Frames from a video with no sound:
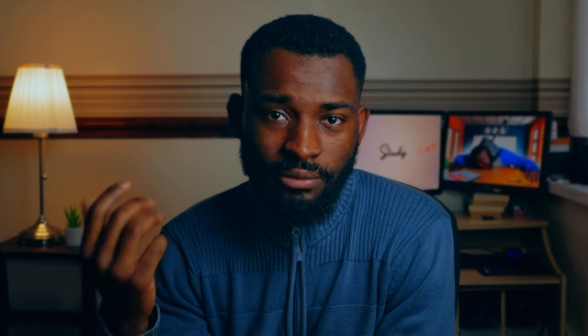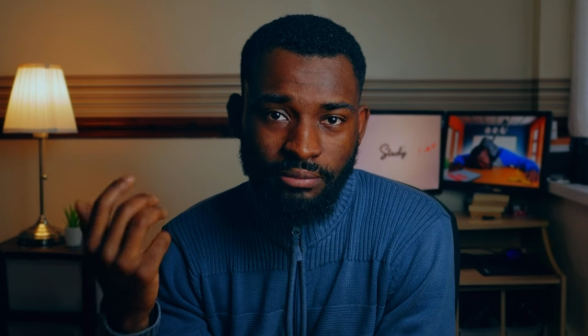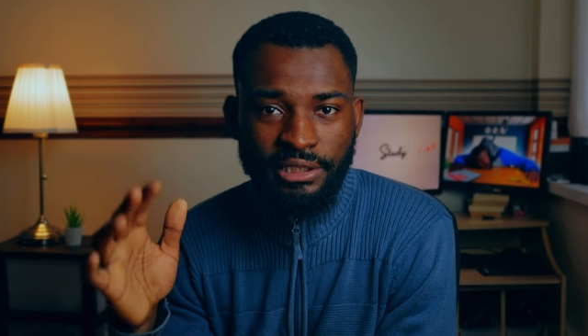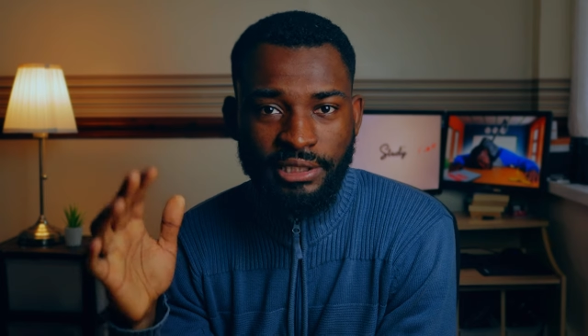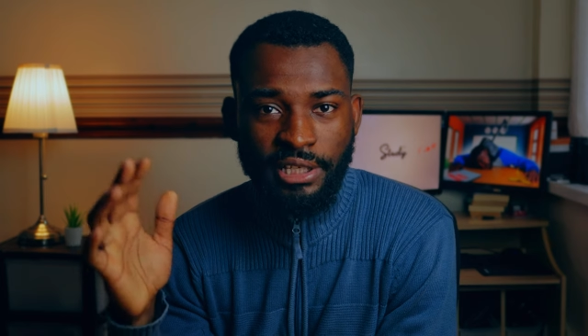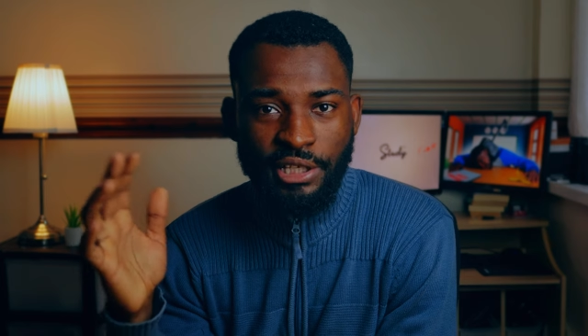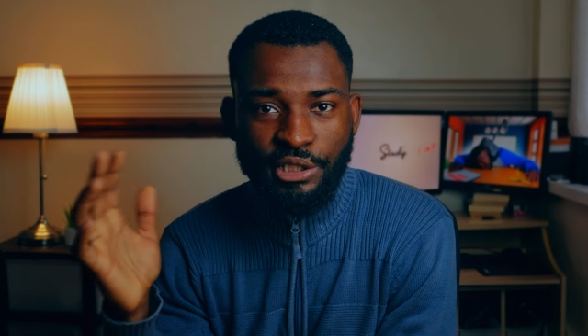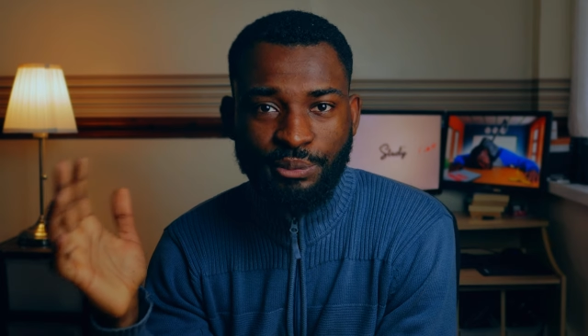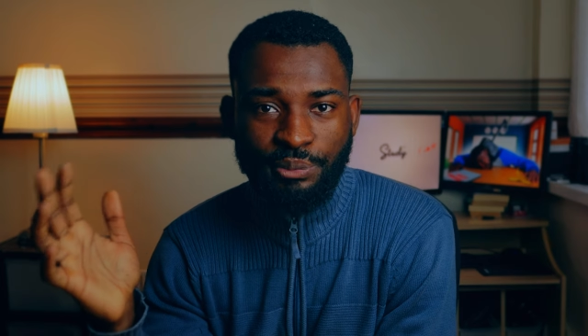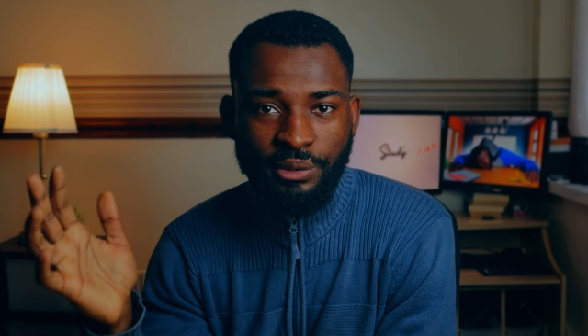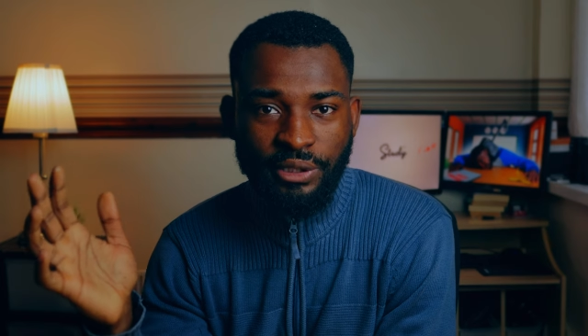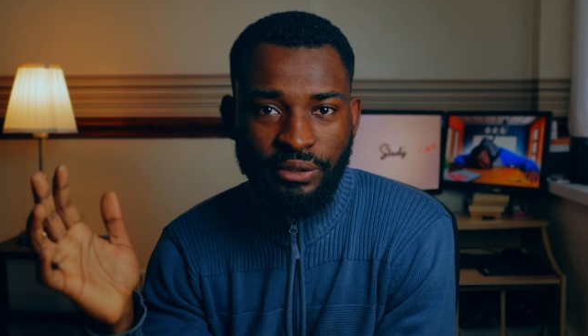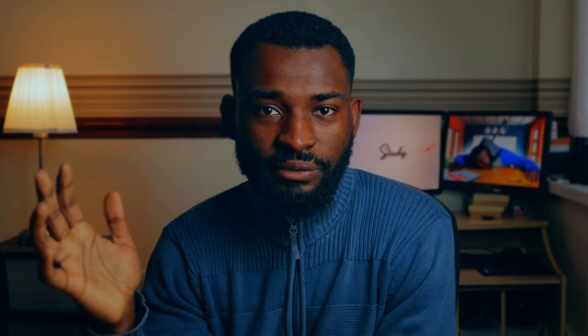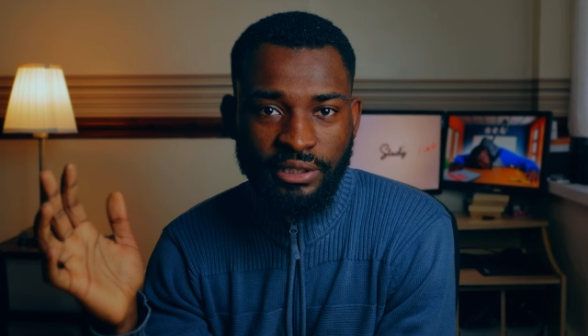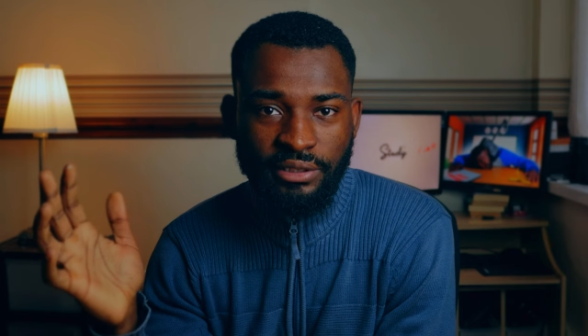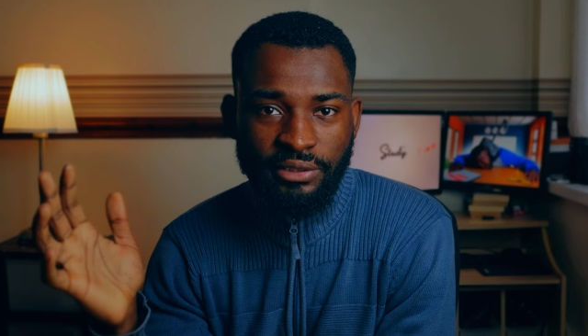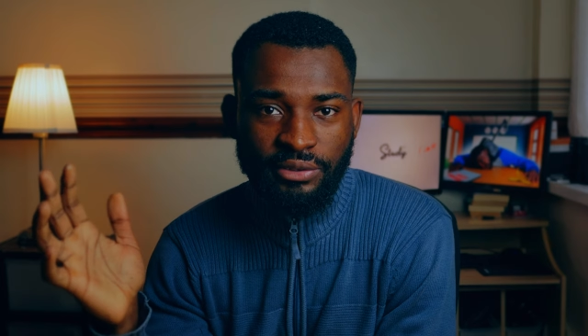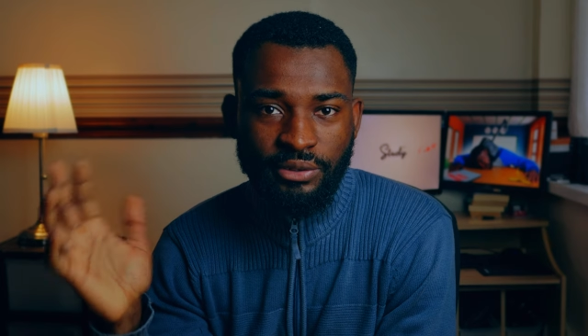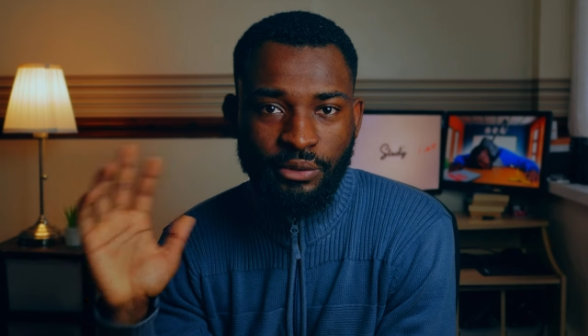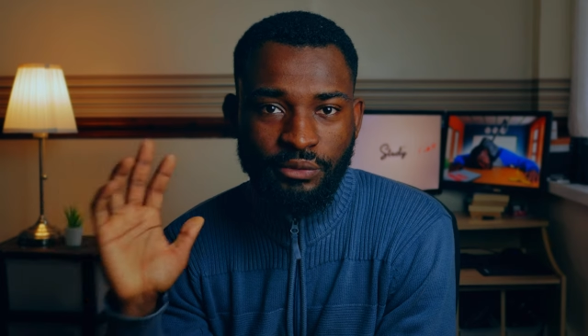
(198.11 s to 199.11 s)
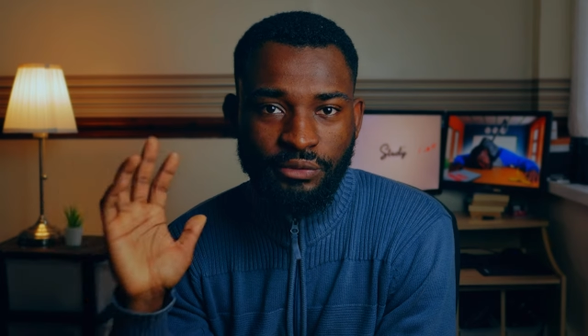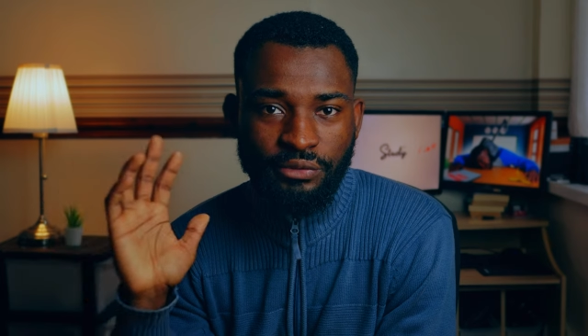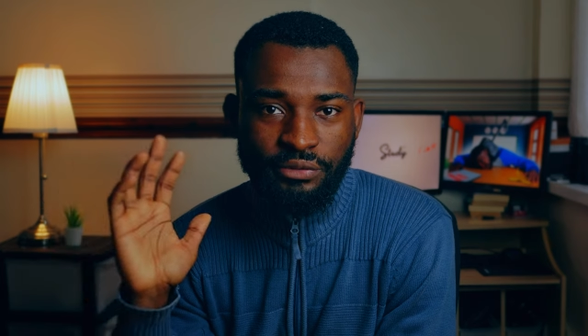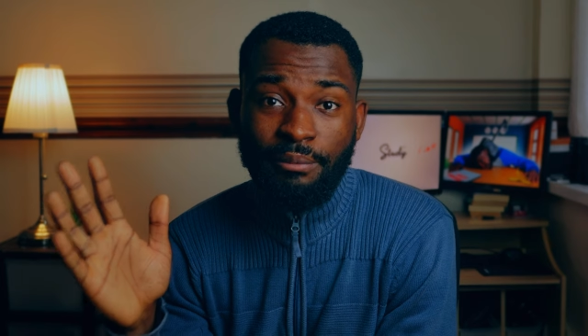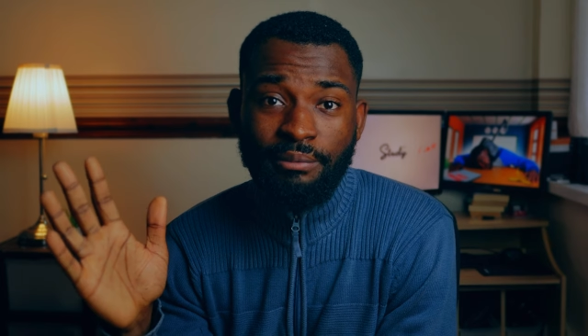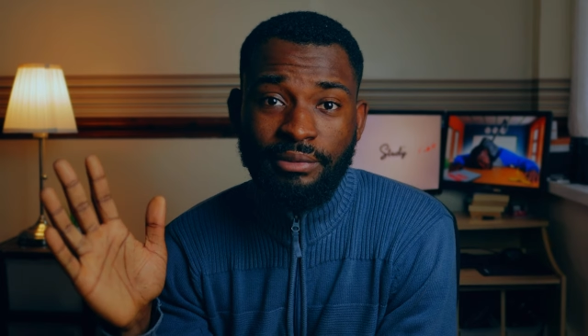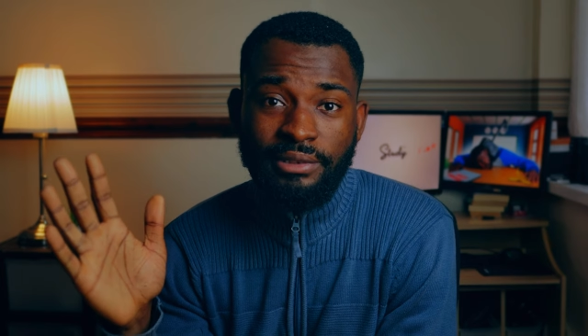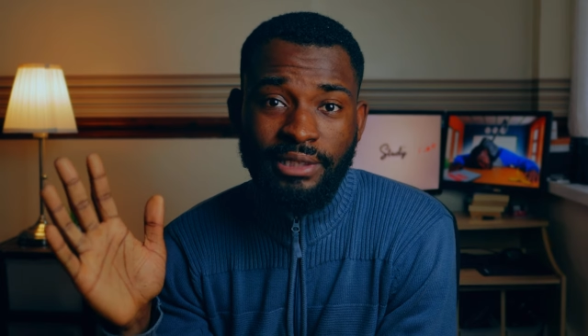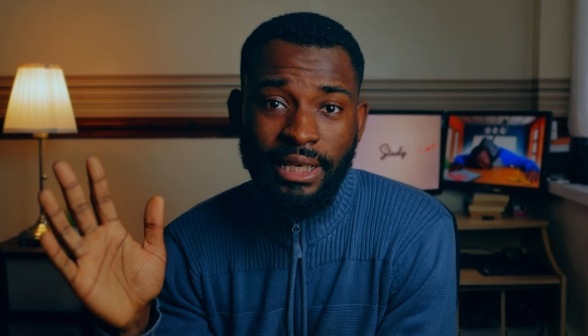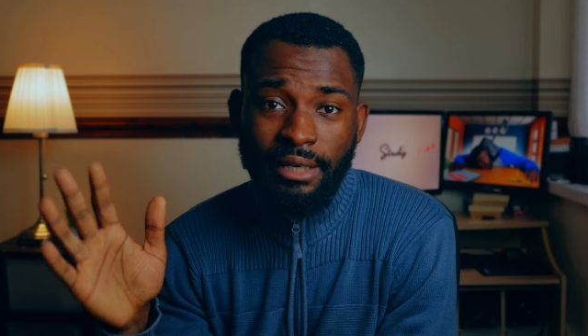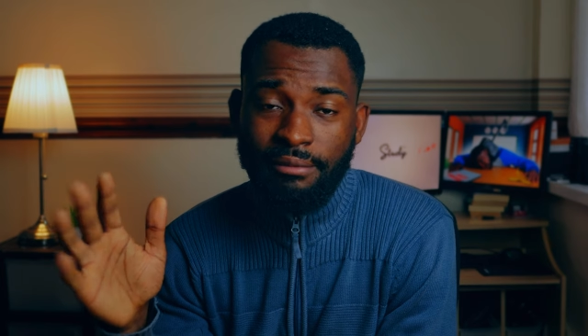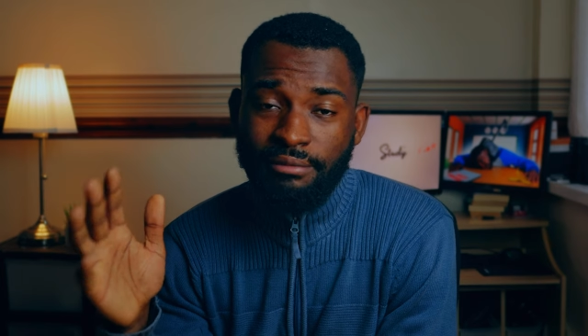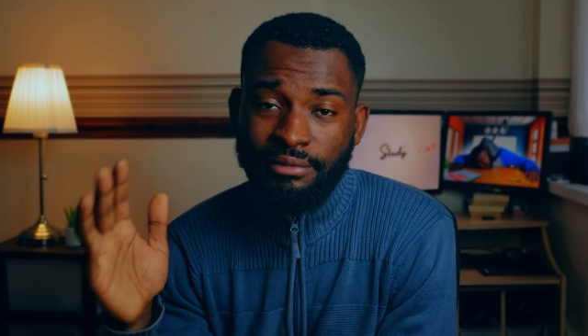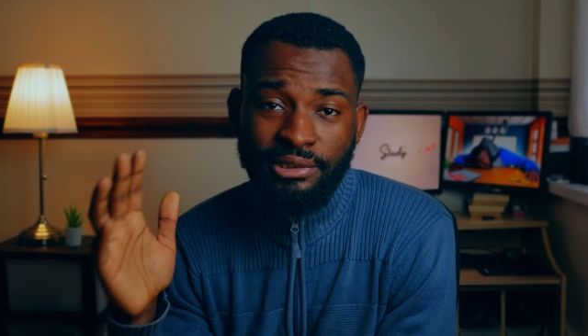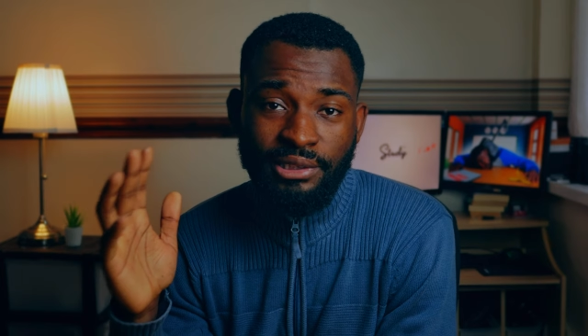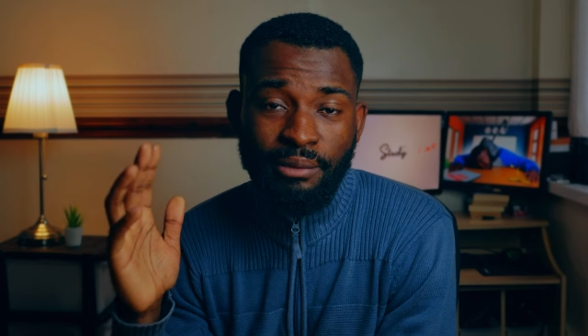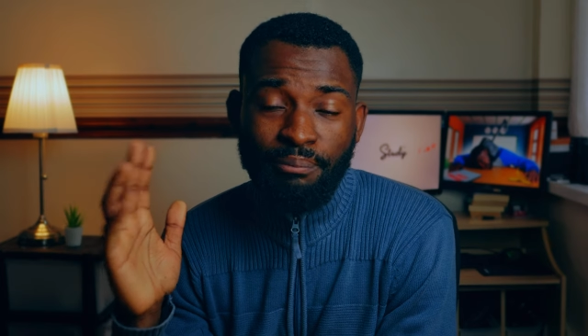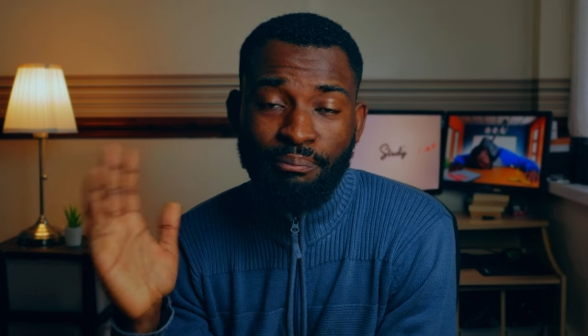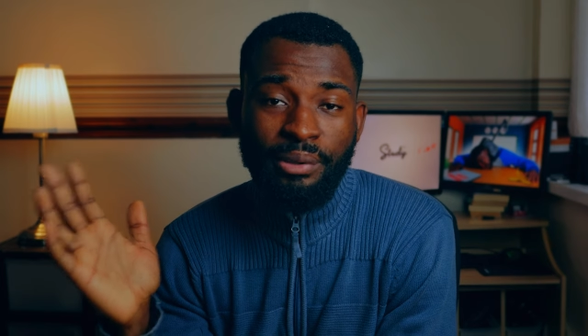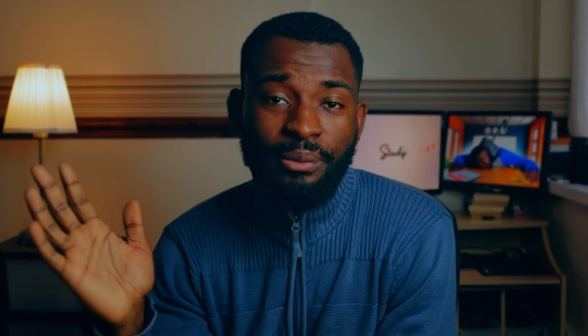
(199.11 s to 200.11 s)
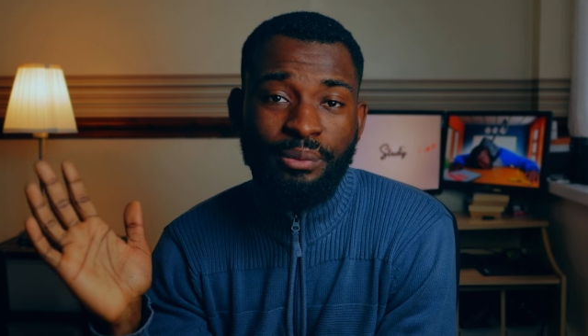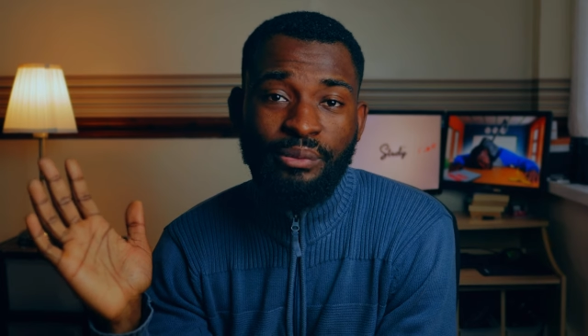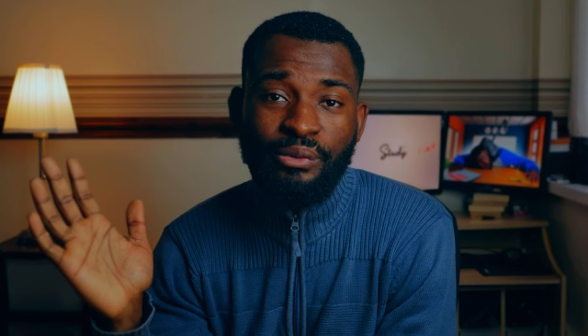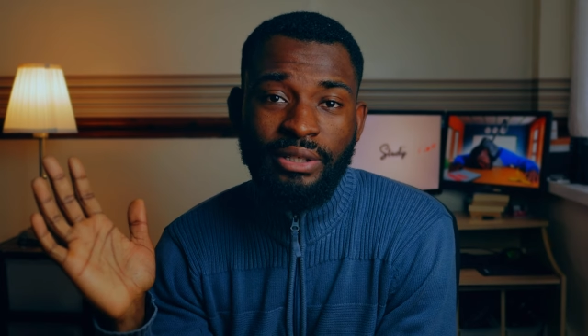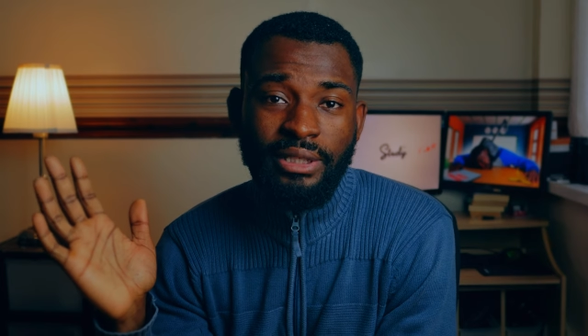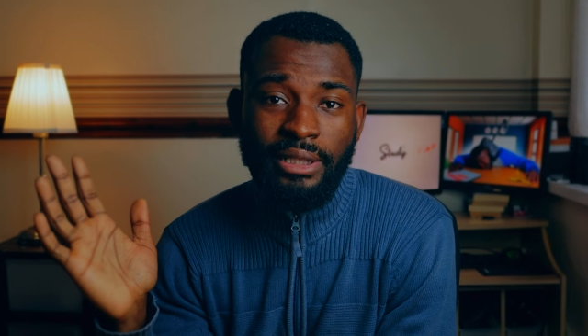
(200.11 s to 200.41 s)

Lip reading: this experience of sometimes some people